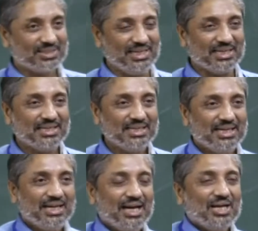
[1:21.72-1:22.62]
Okay.
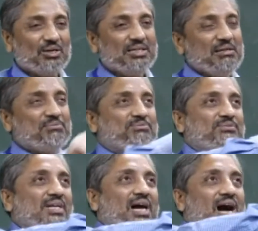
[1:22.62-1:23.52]
Now,
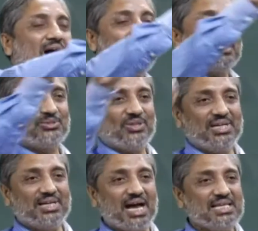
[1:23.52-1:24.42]
if Earth were
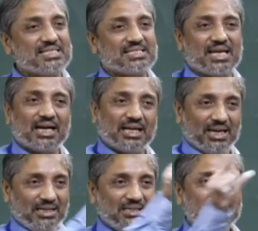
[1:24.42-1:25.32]
a nice
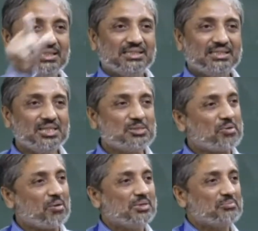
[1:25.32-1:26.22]
circle, this
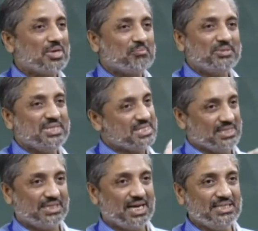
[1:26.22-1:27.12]
problem would have been
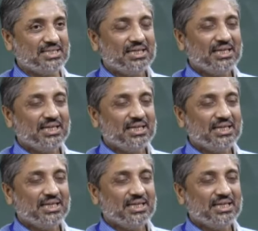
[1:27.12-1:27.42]
easy, right?